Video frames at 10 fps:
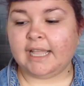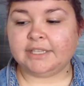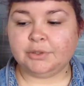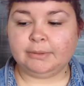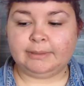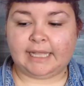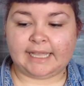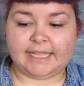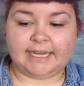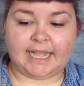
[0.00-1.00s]
And to apply
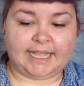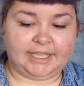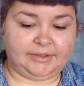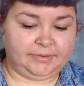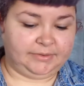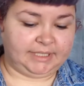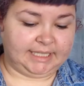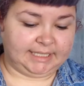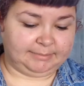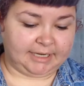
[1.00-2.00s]
it, I use
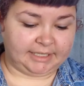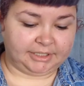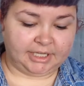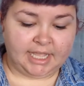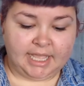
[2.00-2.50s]
this brush.